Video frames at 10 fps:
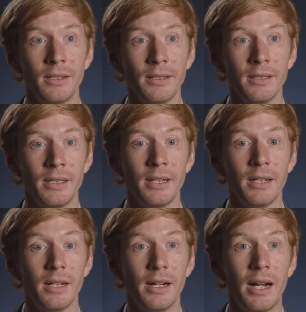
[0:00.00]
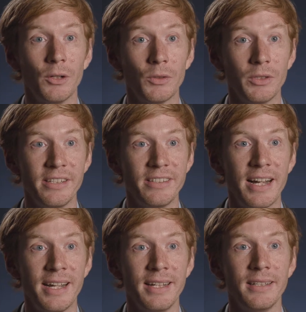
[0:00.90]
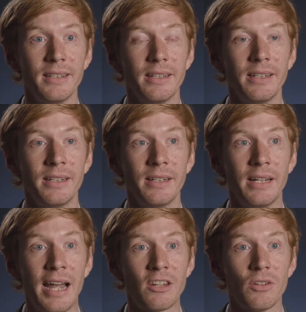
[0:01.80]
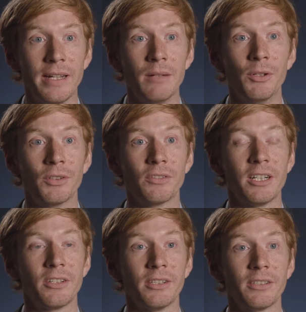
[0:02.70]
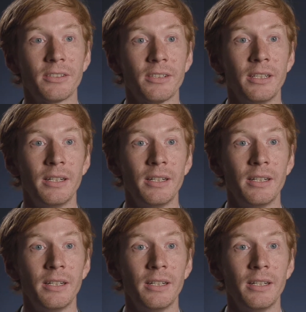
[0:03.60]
on how to design actuatable structures